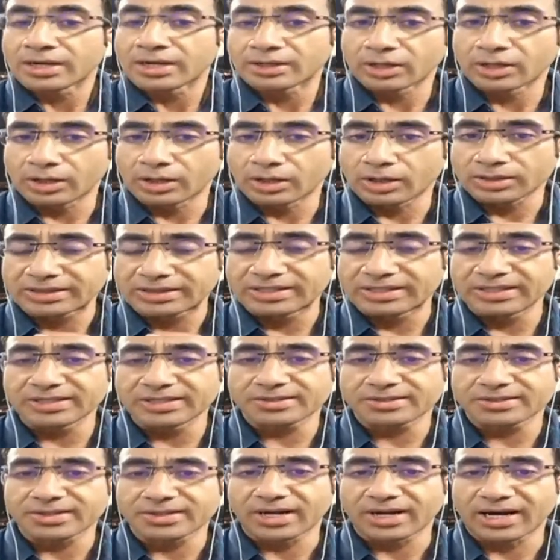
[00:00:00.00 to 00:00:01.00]
Now,
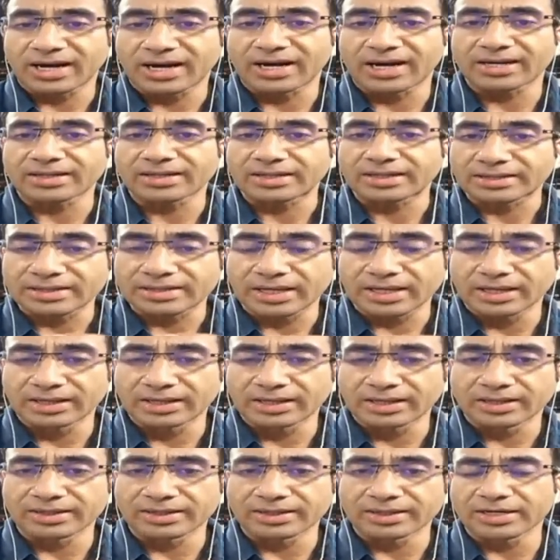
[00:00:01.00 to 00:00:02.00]
these are
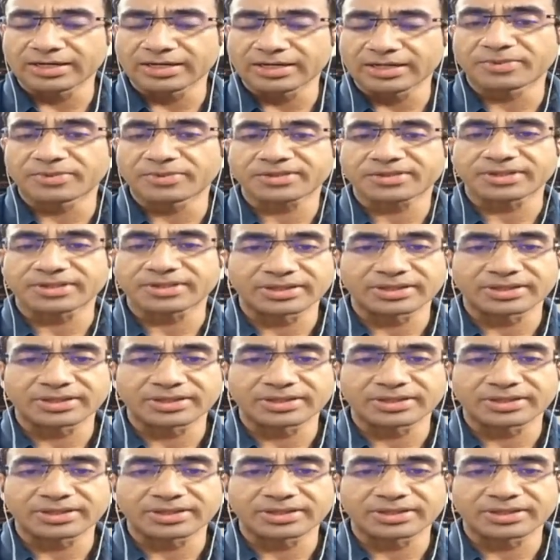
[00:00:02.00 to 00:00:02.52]
Airbus